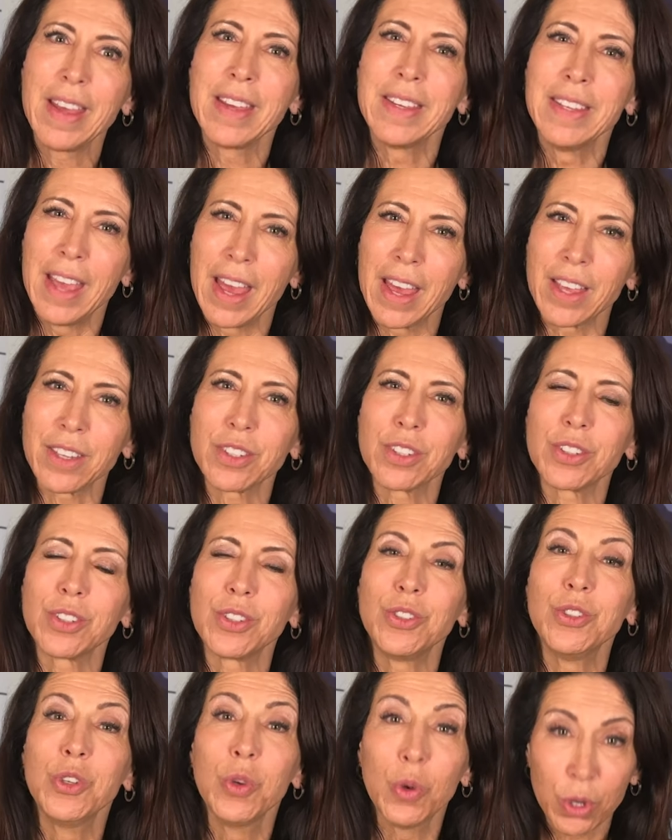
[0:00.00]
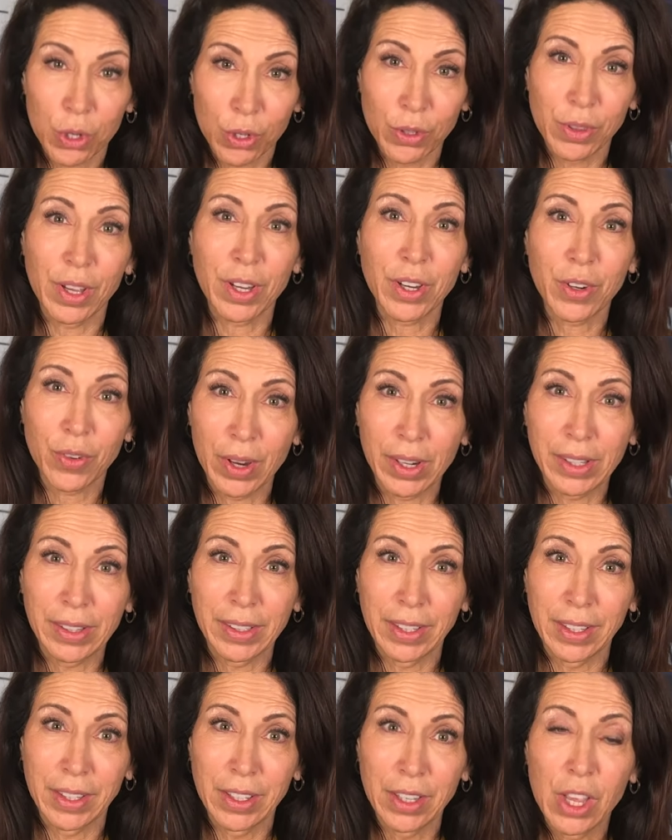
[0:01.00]
Yes, you heard that
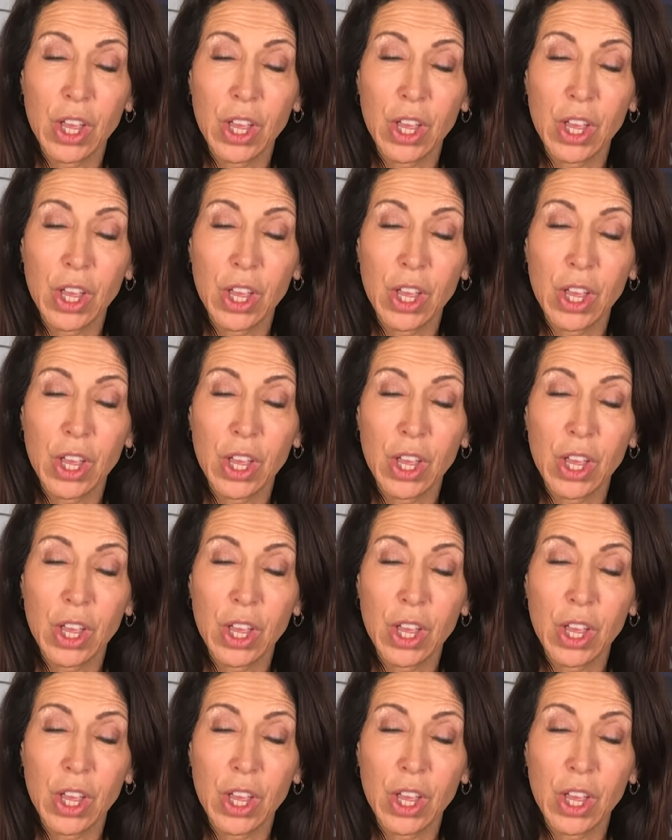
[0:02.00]
correctly.